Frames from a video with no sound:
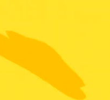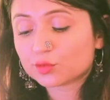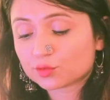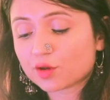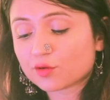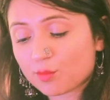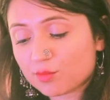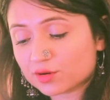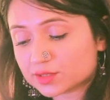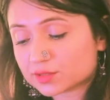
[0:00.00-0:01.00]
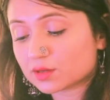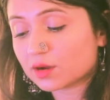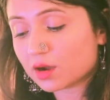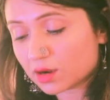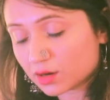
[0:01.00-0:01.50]
Nora Roberts'
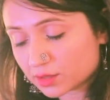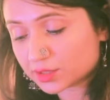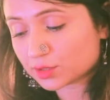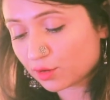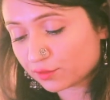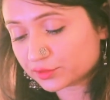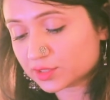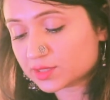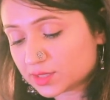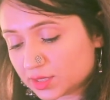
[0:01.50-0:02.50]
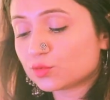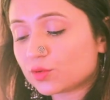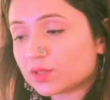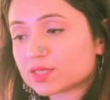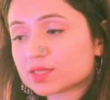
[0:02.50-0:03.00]
Heart of the Sea. Though
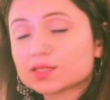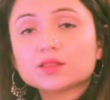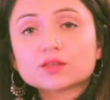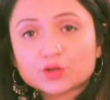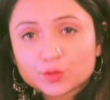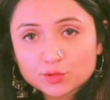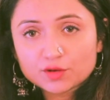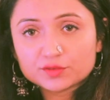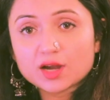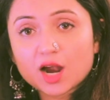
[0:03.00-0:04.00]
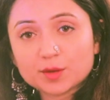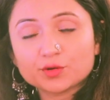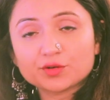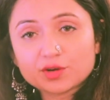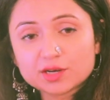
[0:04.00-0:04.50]
this is the 3rd book of the
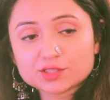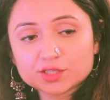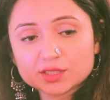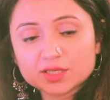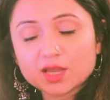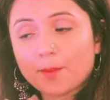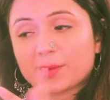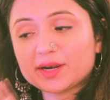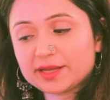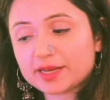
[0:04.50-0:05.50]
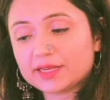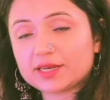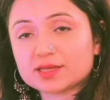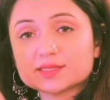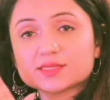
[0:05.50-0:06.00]
Ardmore trilogy, but yet it
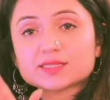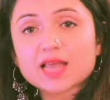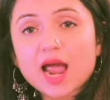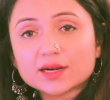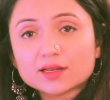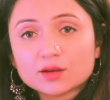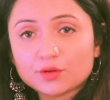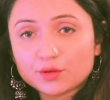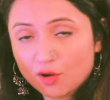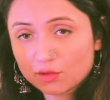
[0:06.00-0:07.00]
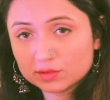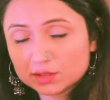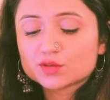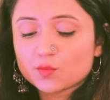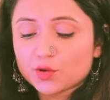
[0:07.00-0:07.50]
is a standalone novel.
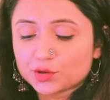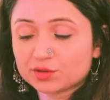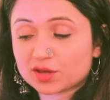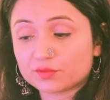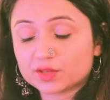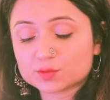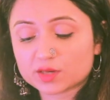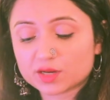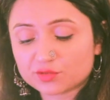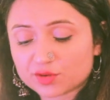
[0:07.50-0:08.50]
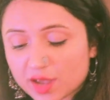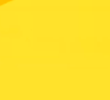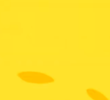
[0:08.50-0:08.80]
I wanted to give this one a try.